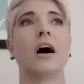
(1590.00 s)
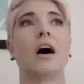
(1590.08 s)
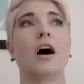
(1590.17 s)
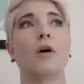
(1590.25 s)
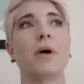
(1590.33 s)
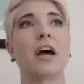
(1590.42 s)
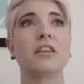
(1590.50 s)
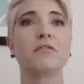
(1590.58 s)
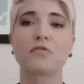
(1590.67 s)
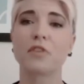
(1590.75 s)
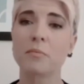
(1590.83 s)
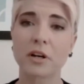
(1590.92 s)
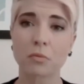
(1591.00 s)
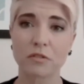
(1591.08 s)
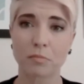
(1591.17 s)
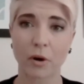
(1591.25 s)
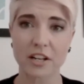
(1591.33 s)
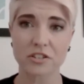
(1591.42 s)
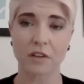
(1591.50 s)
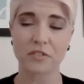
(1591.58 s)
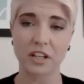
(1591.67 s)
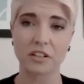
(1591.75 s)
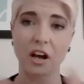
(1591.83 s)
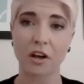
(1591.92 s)
And then from there, we've branched
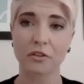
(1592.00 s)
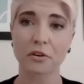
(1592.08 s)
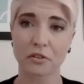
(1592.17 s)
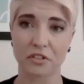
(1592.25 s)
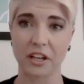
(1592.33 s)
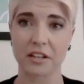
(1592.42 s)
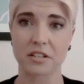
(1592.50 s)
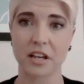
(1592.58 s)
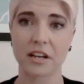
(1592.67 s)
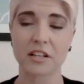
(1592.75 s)
off into other things.